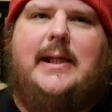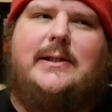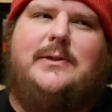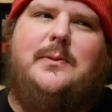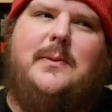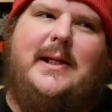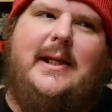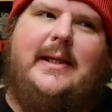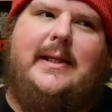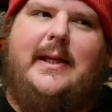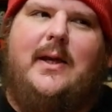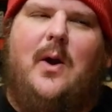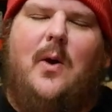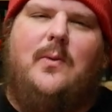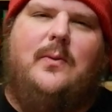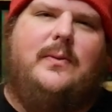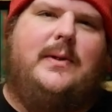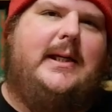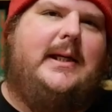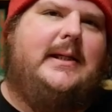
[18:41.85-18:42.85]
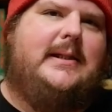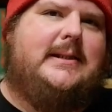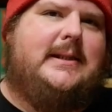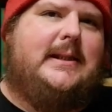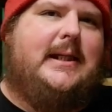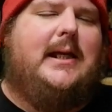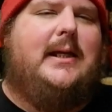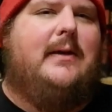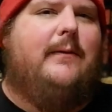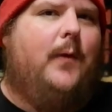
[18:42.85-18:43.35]
That's really the only
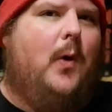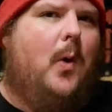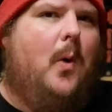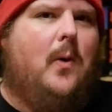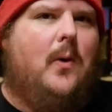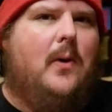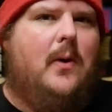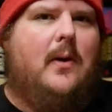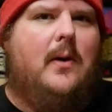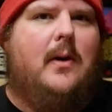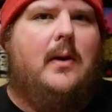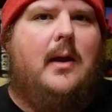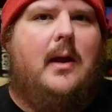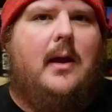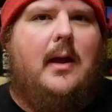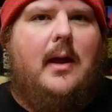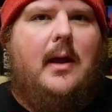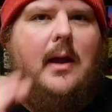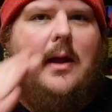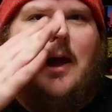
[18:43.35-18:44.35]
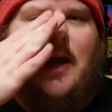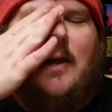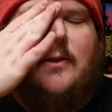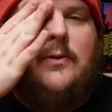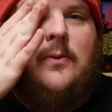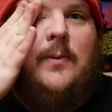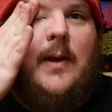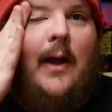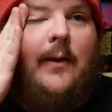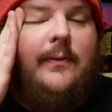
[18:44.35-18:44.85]
scene of horror uh,
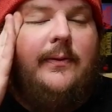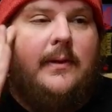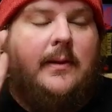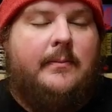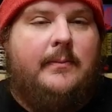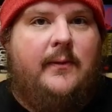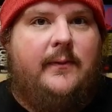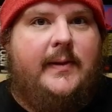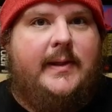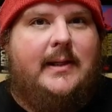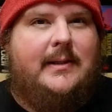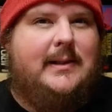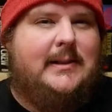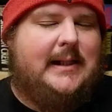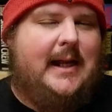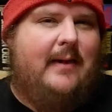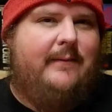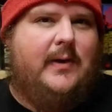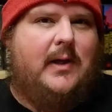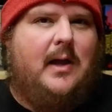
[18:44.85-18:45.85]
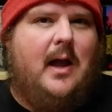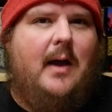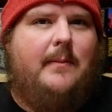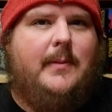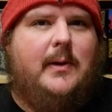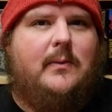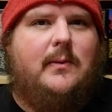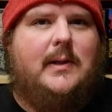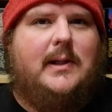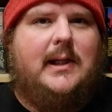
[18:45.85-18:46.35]
throughout the movie that doesn't have a
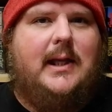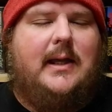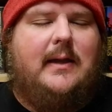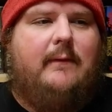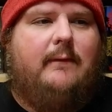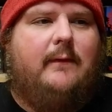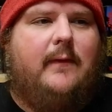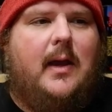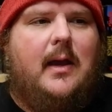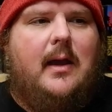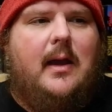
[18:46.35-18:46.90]
comic relief.